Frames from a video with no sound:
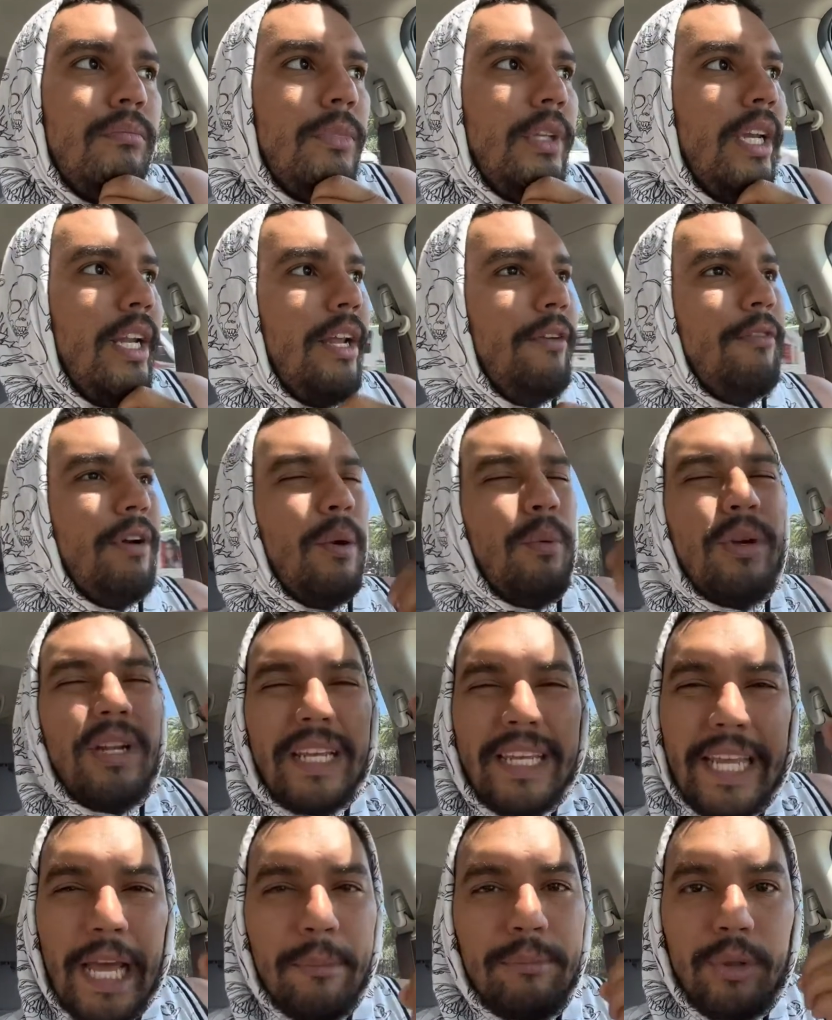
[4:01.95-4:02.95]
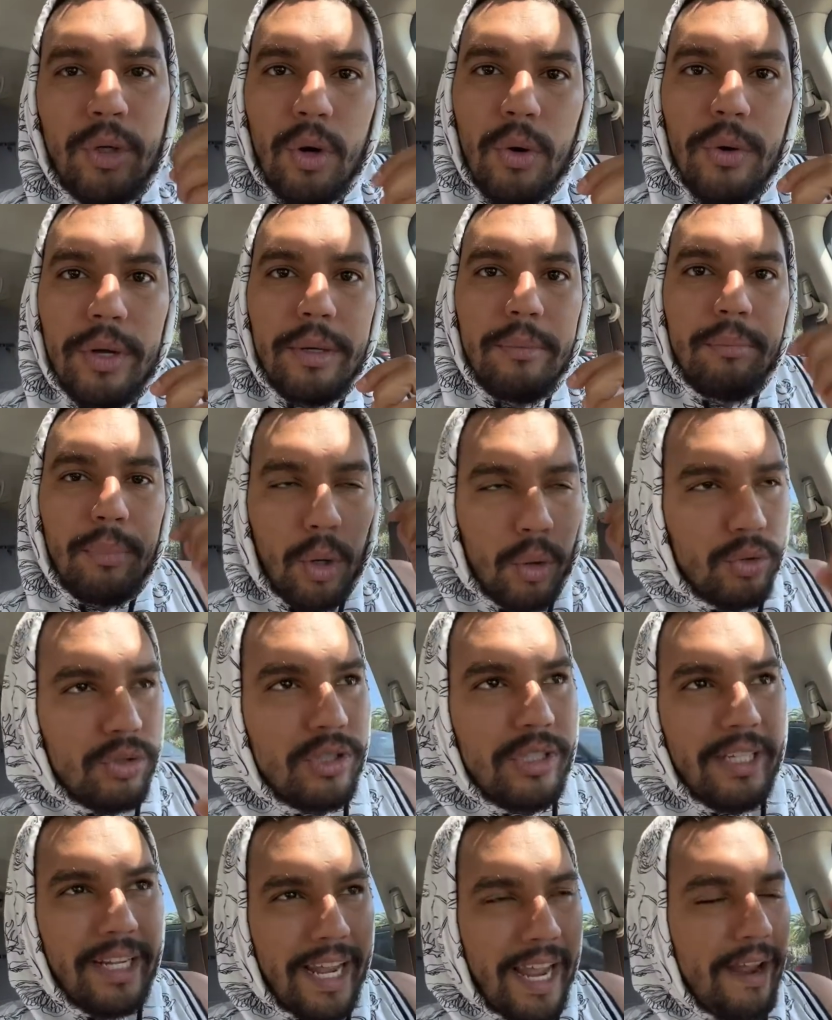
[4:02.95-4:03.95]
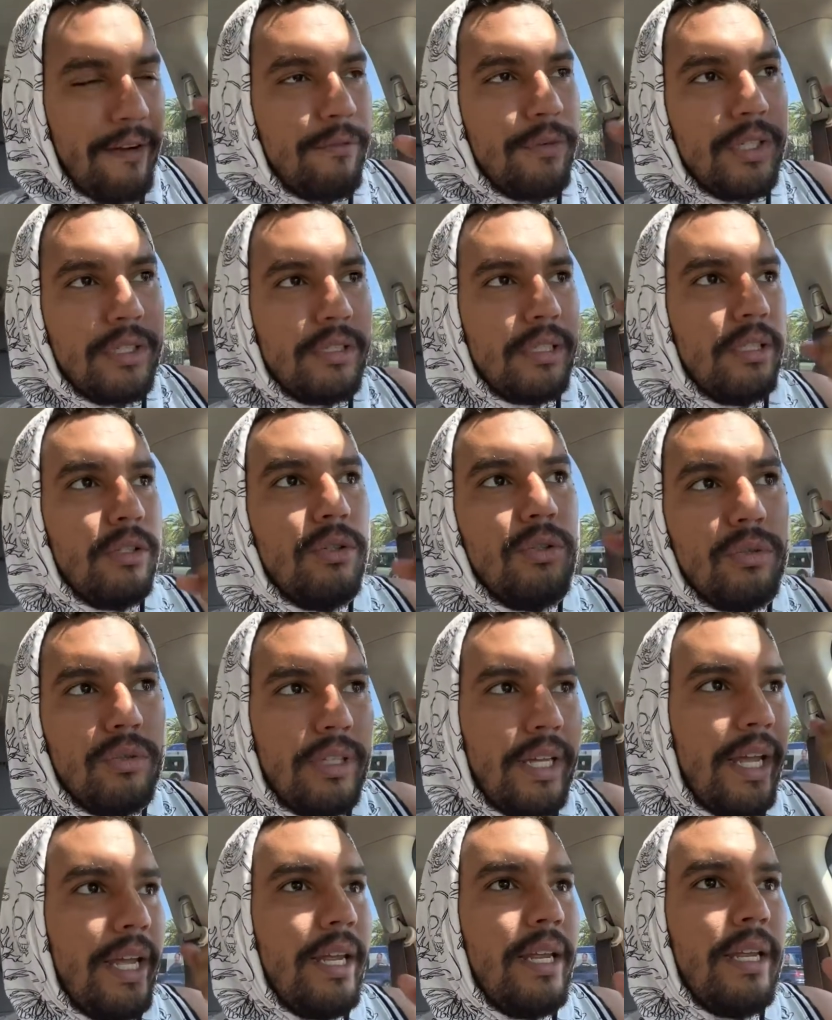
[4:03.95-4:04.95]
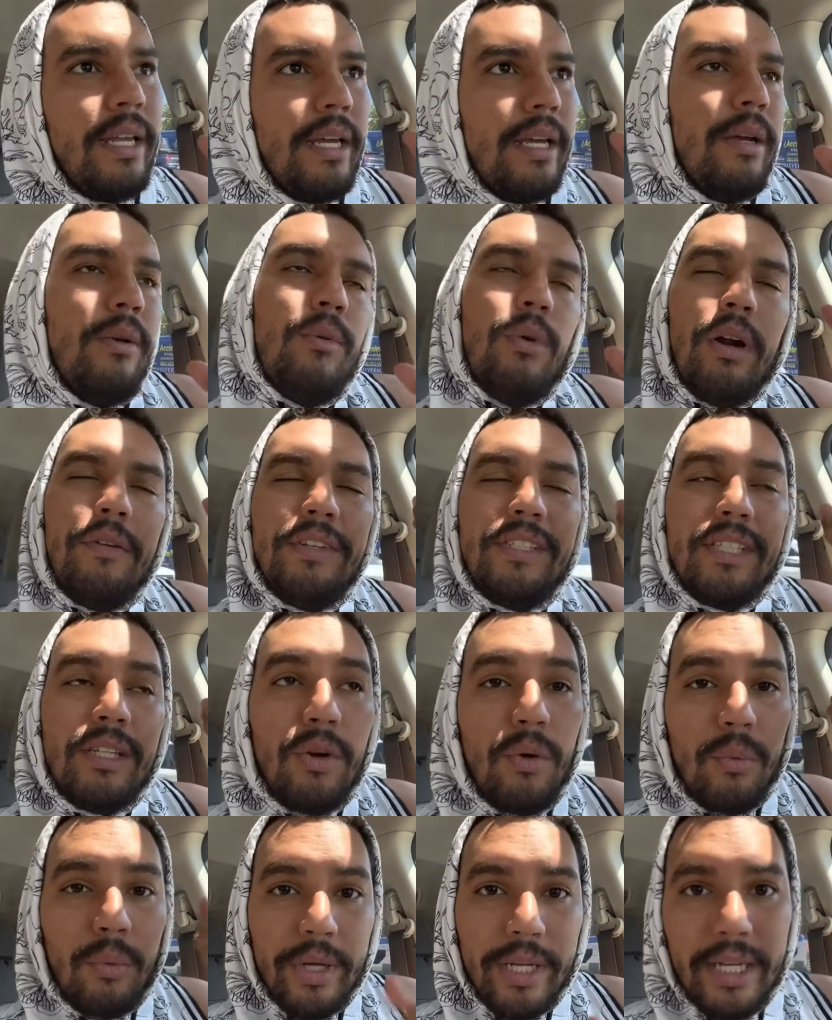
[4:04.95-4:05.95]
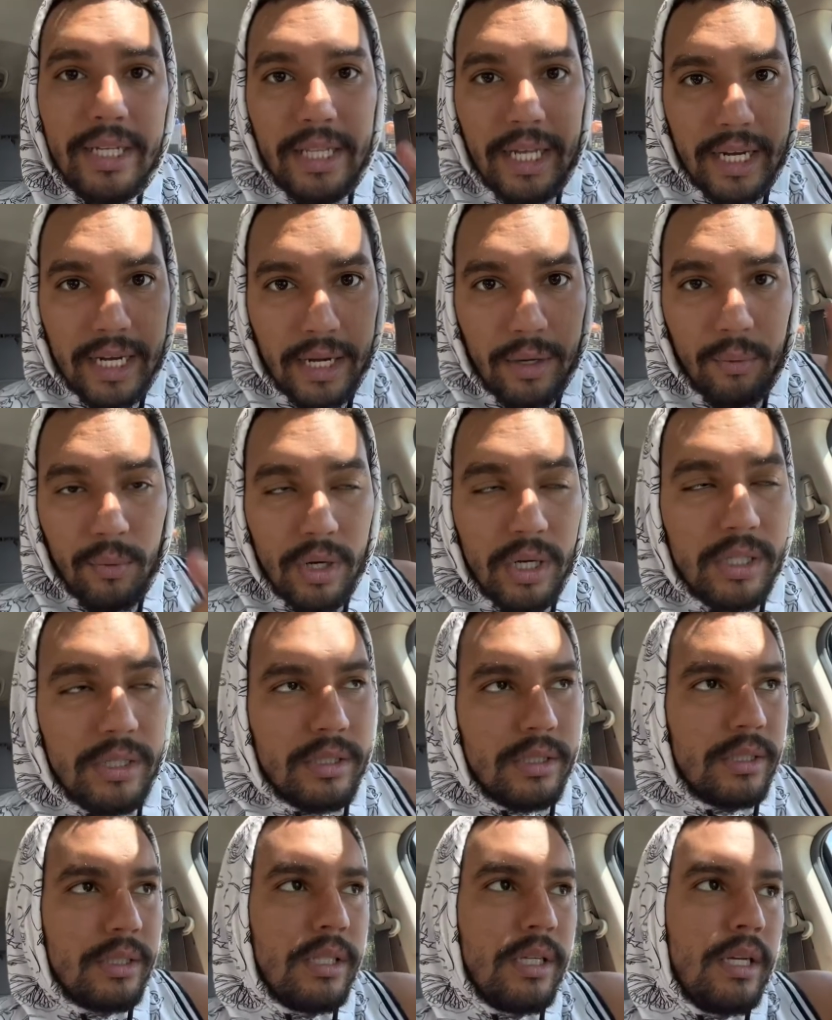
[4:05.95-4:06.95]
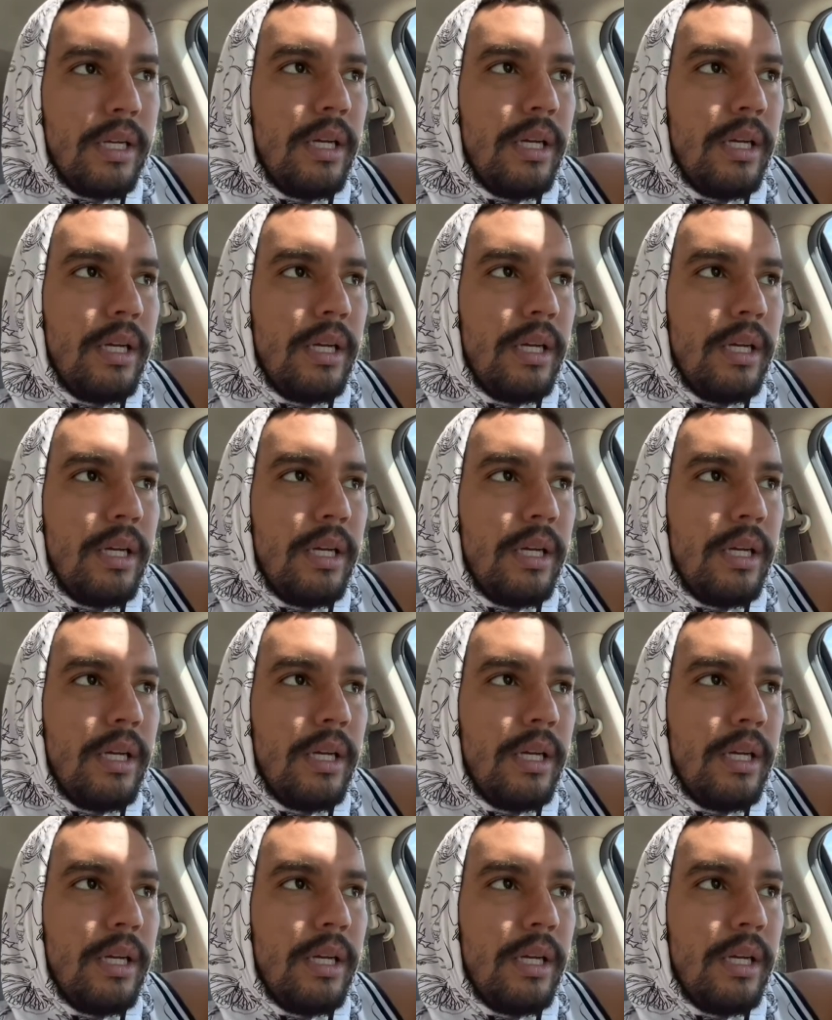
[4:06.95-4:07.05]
And if I would have kept going, posting every single day or every single week like I was,